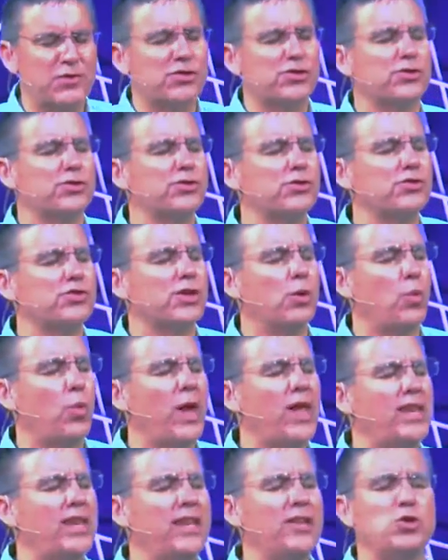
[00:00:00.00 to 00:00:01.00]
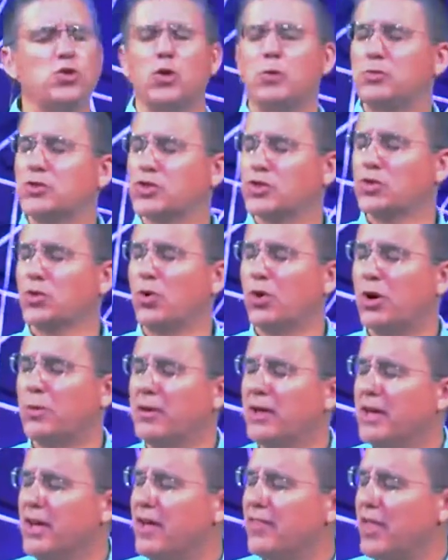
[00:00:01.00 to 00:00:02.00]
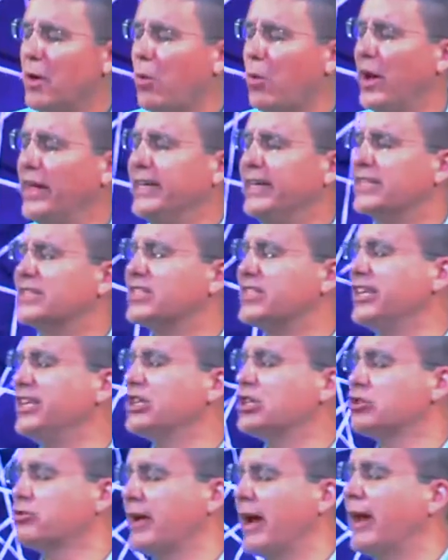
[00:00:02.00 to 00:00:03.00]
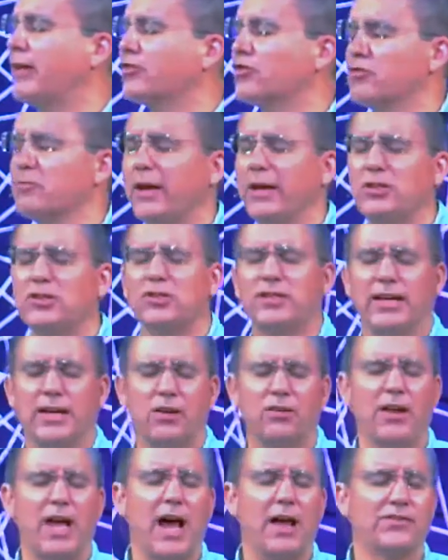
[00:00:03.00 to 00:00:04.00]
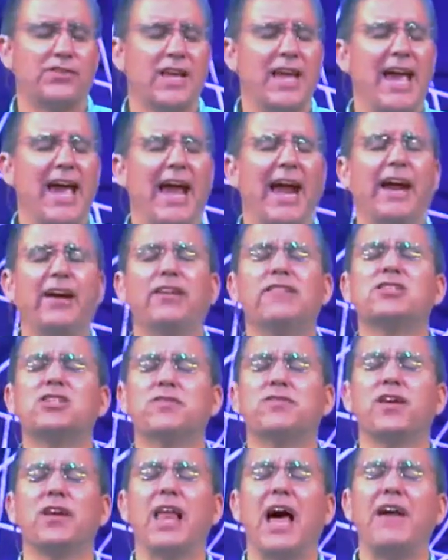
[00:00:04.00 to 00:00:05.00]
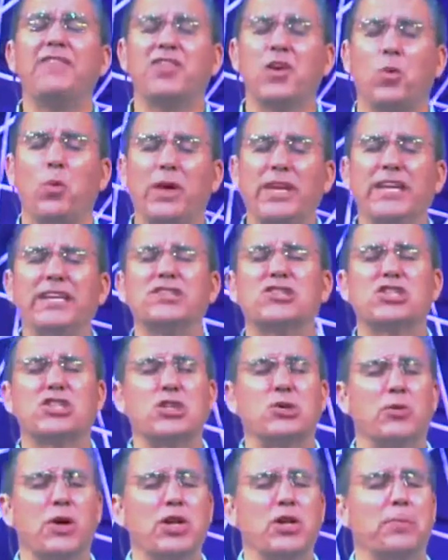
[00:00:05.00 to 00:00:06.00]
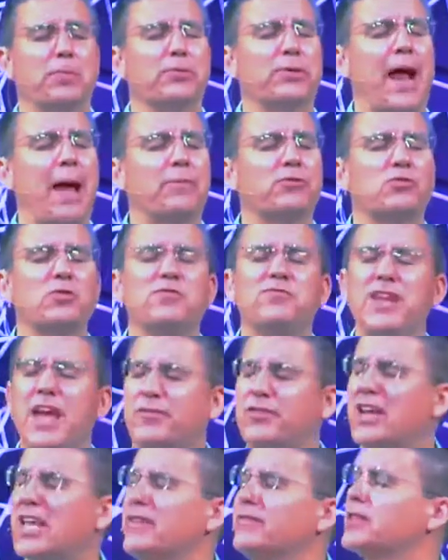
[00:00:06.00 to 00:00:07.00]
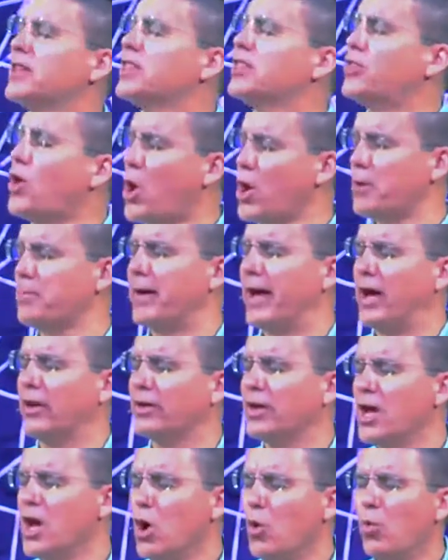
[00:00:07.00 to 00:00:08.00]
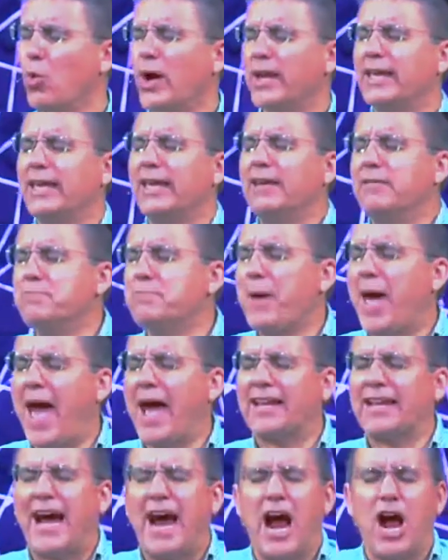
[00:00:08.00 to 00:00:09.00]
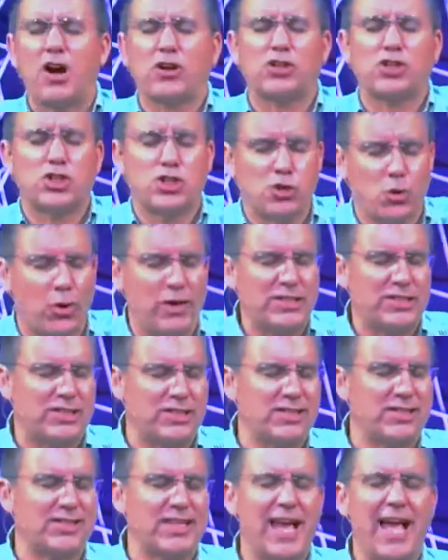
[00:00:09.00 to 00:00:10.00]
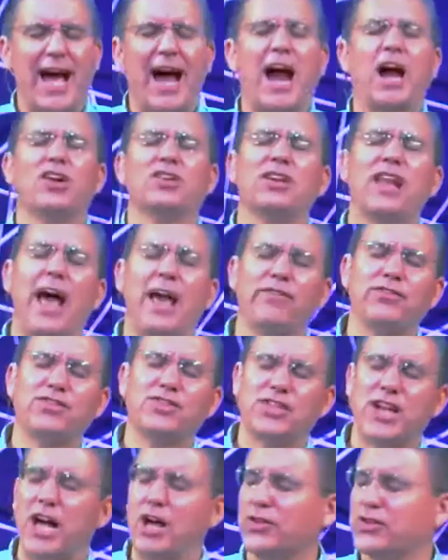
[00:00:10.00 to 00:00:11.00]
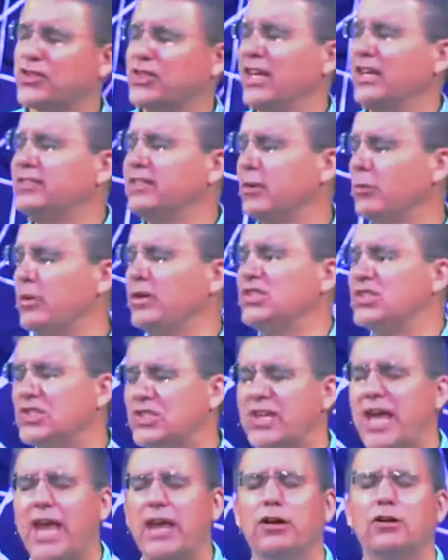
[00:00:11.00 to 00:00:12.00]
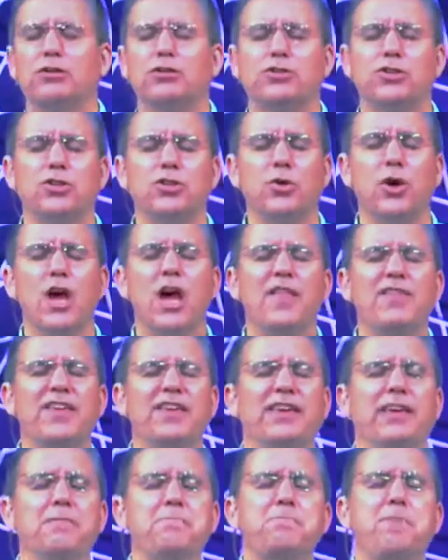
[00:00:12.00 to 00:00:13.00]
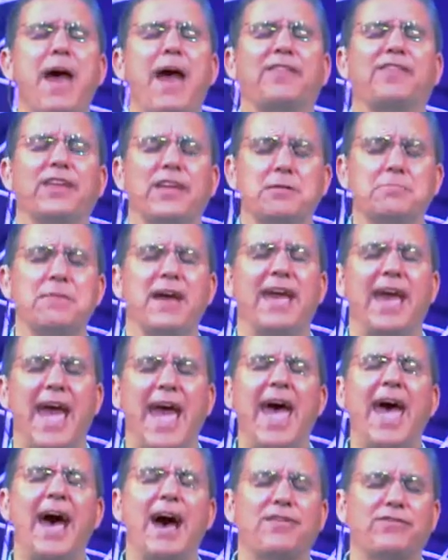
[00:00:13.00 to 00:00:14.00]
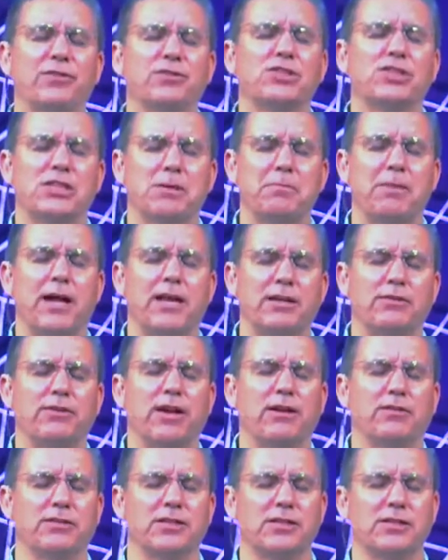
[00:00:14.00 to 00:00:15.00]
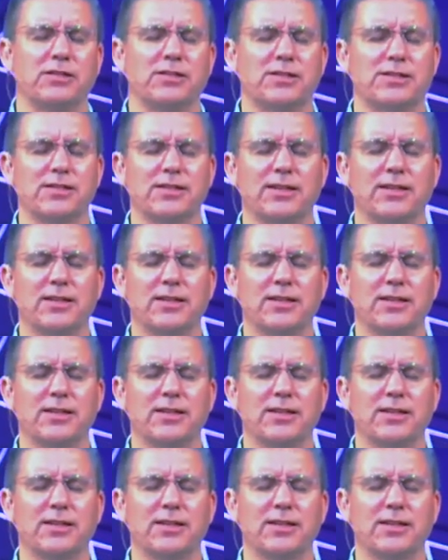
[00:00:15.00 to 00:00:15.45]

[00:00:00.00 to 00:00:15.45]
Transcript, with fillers: truths that we need to absorb, that we need to see transformation in our lives, areas of our life that we need to surrender. Perhaps we've never even thought about what impact our choices, our lifestyles, things that we say or do, the impact that it may have on somebody around us,